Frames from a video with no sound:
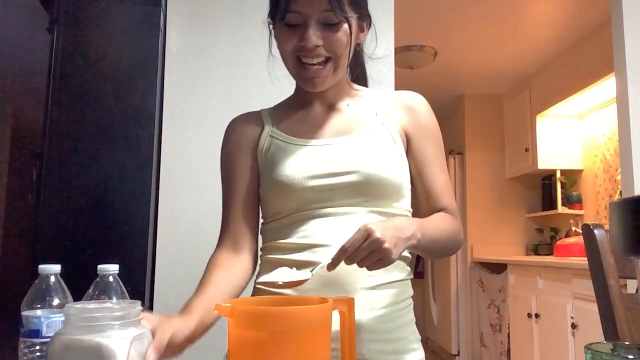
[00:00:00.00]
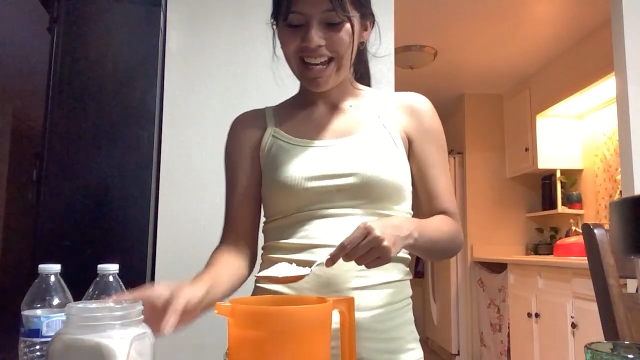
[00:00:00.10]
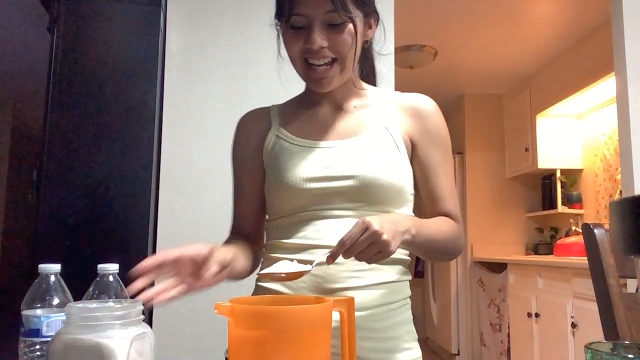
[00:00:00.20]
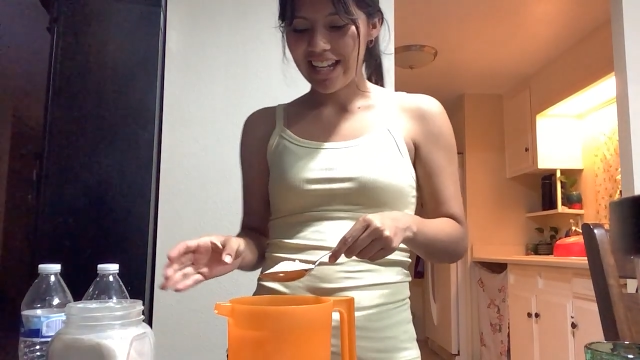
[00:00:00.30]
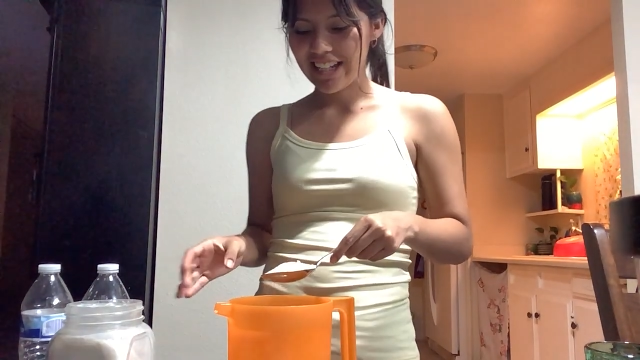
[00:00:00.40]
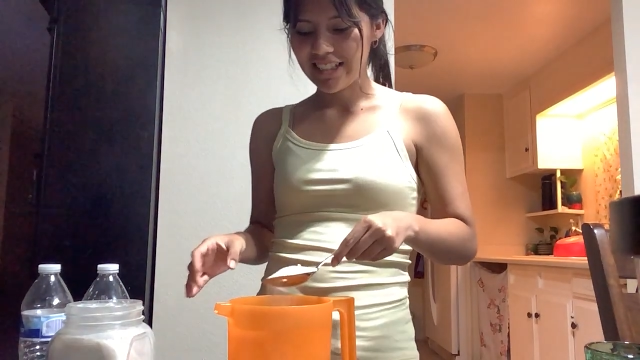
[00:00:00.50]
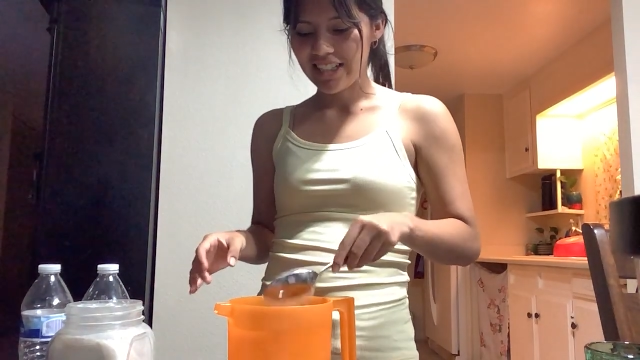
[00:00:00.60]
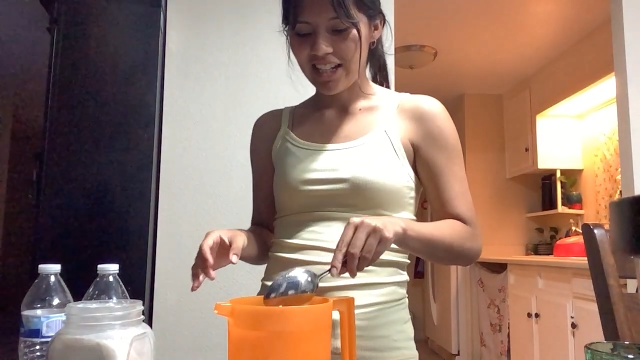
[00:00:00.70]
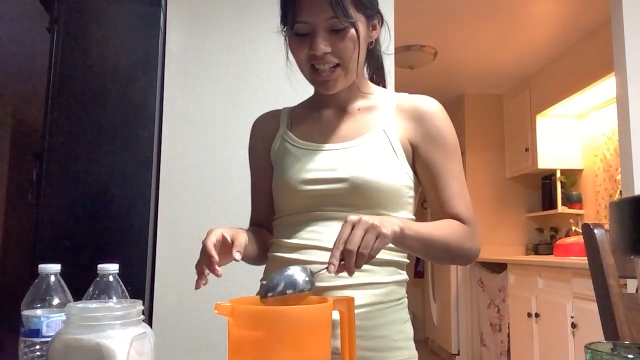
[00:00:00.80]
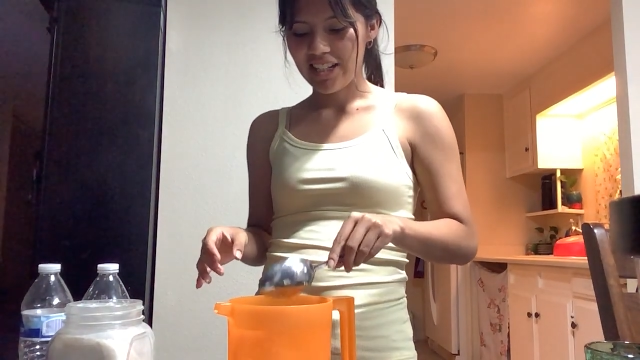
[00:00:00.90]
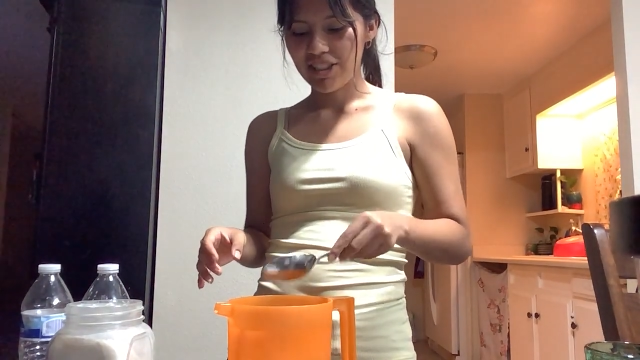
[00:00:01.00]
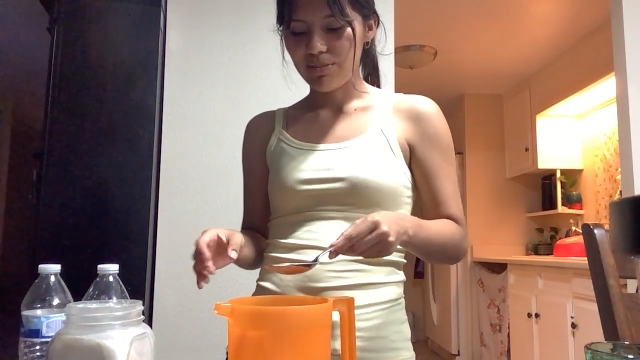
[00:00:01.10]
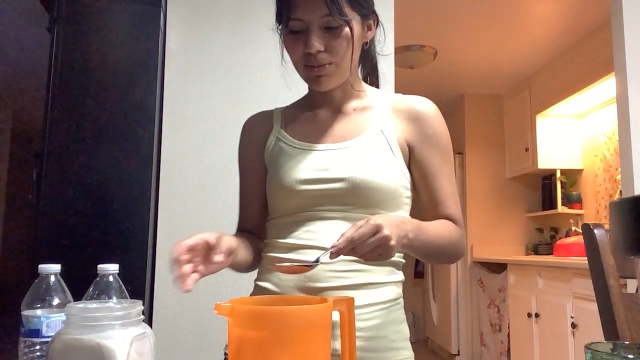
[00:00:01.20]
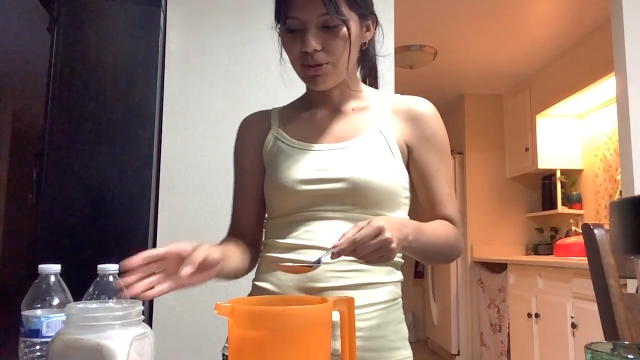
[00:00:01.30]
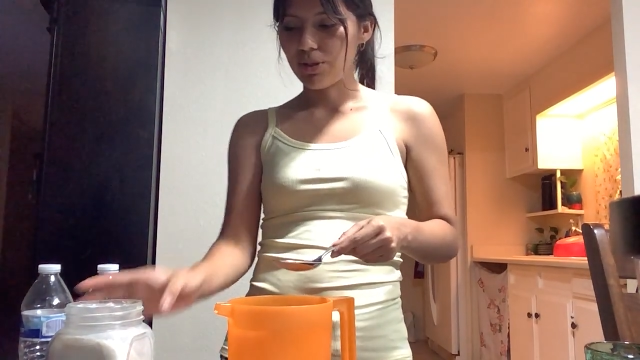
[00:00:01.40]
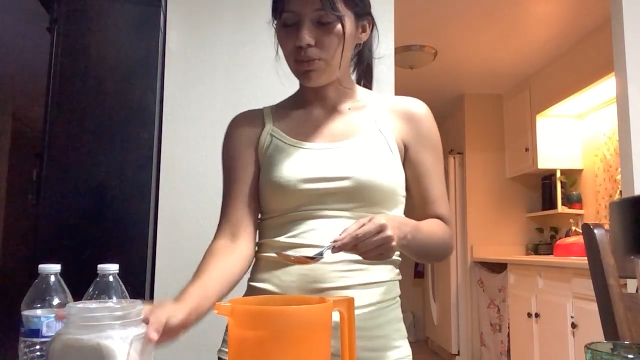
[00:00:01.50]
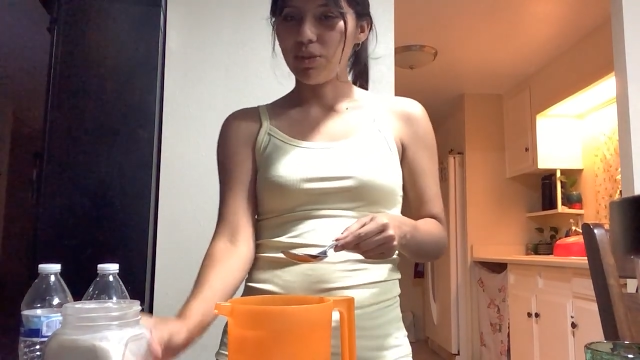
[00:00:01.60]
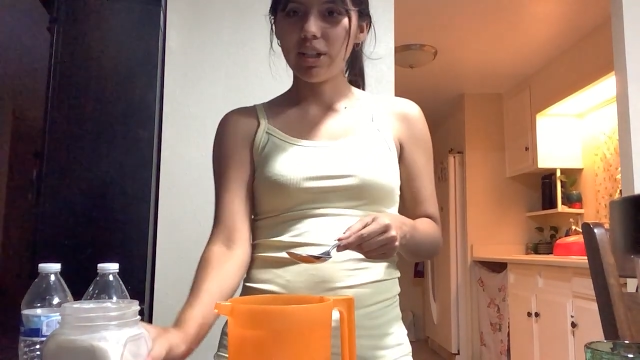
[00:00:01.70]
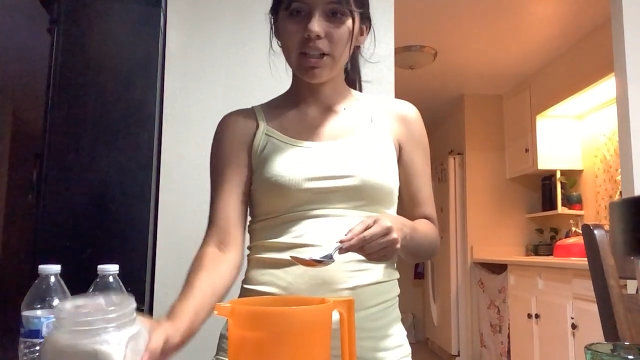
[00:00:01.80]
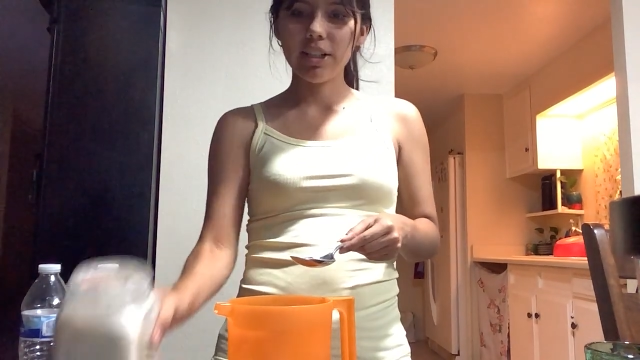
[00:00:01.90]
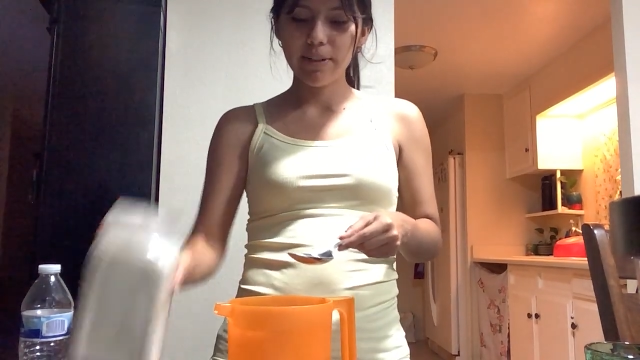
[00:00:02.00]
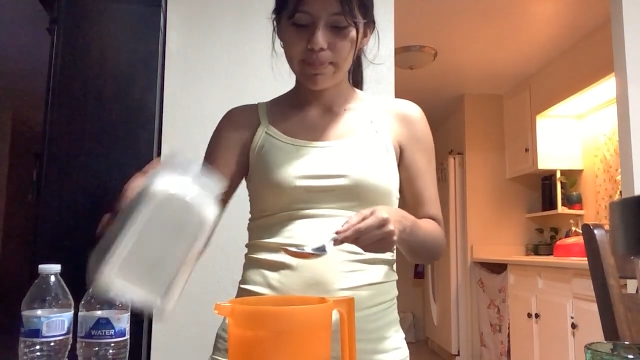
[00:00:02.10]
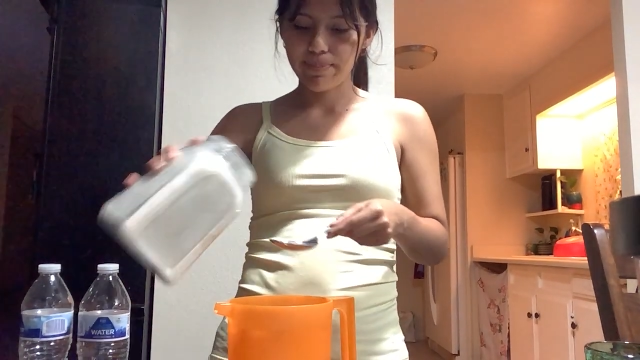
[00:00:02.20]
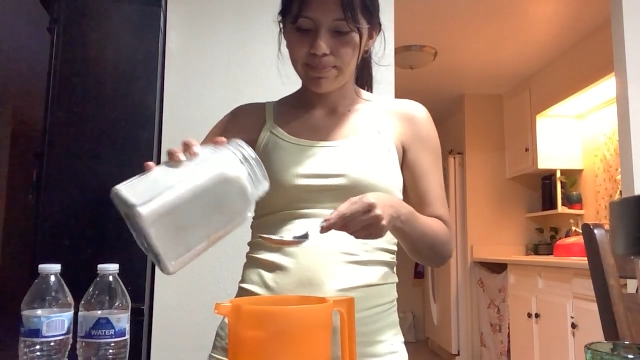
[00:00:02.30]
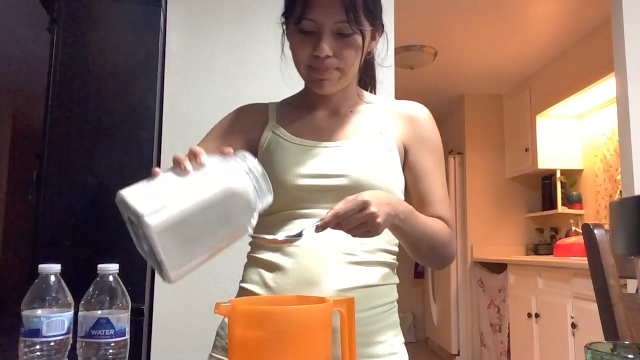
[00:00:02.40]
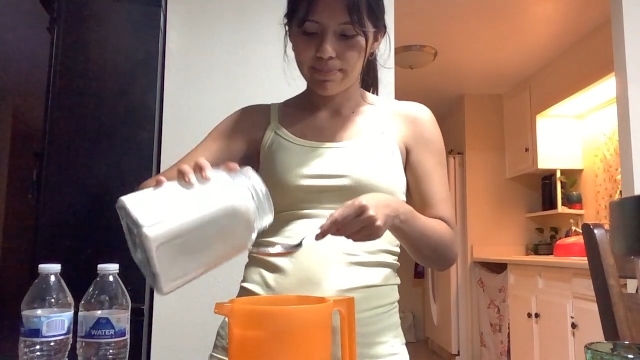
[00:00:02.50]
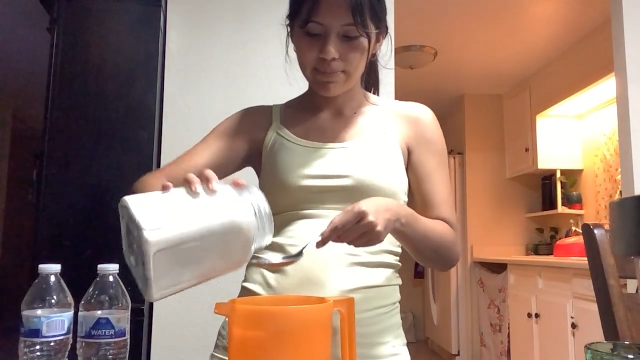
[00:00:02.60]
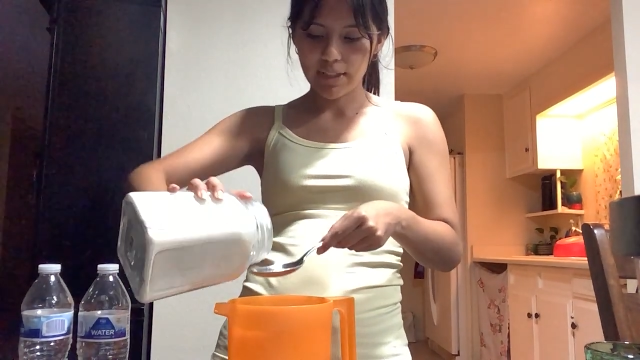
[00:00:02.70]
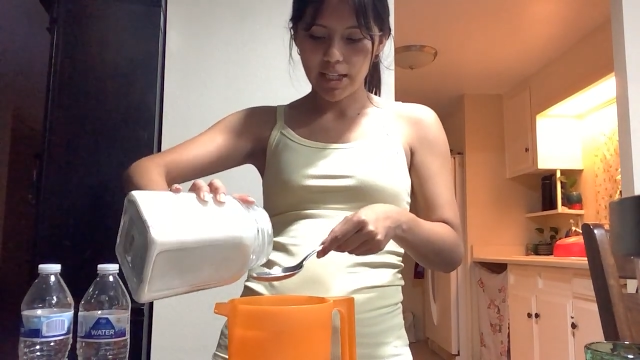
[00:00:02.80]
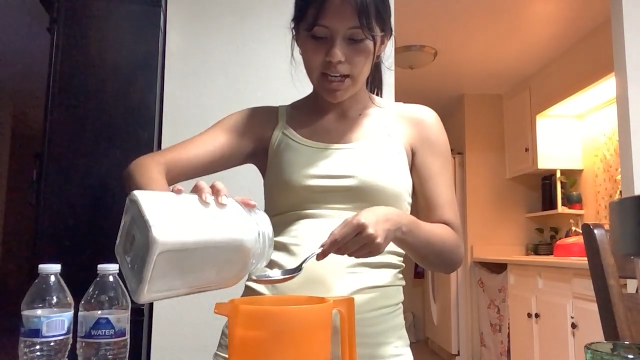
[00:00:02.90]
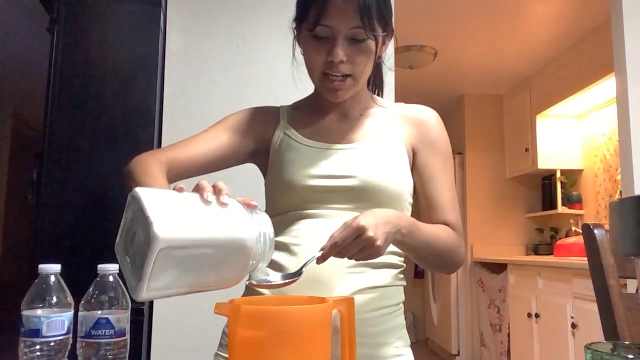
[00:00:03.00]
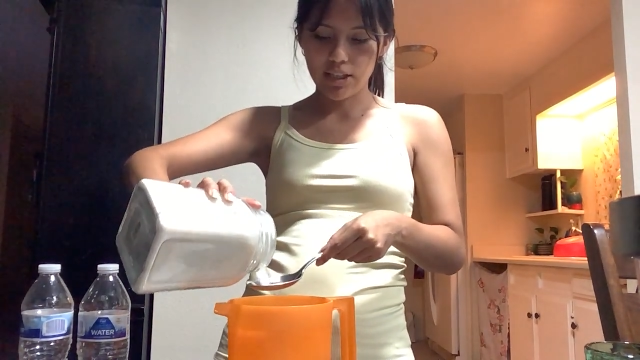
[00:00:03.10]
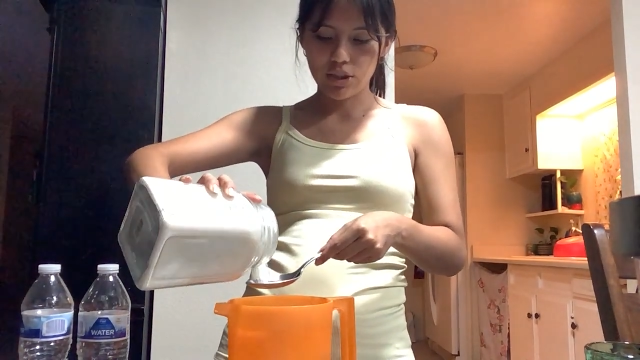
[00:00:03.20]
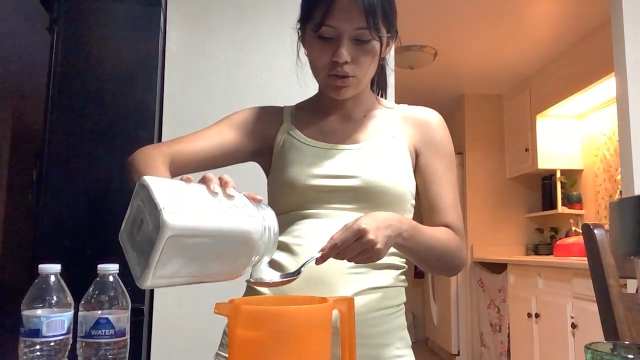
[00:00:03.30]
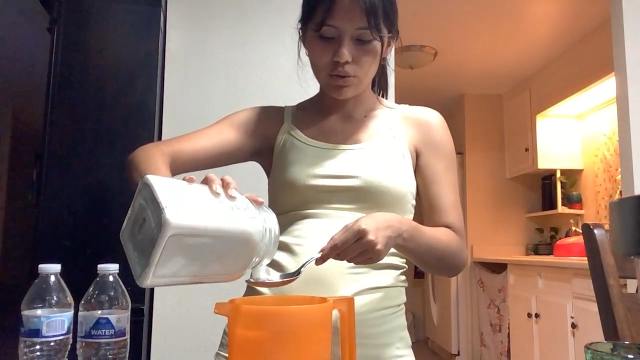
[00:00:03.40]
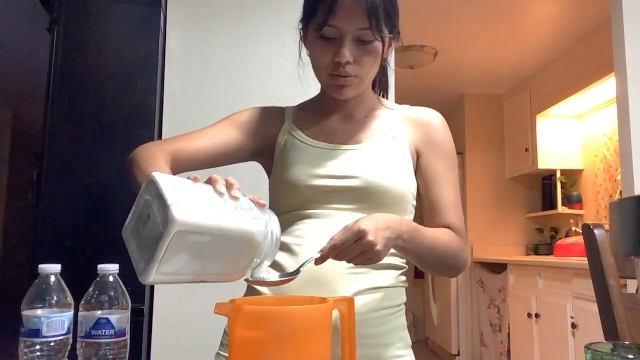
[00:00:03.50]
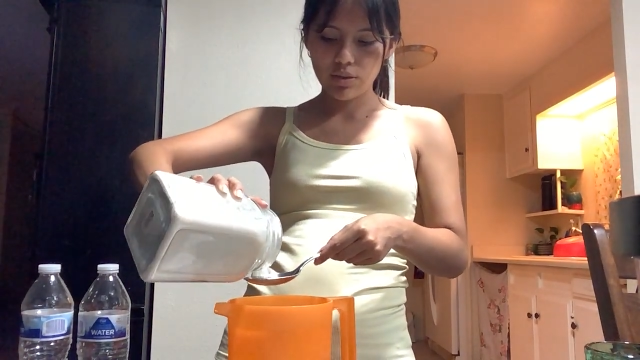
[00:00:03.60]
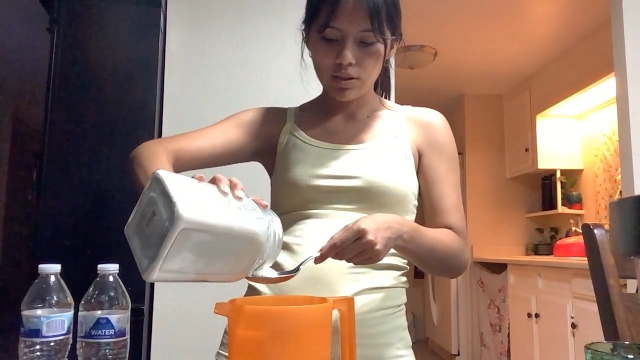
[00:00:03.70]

And I just poured 1 and 2,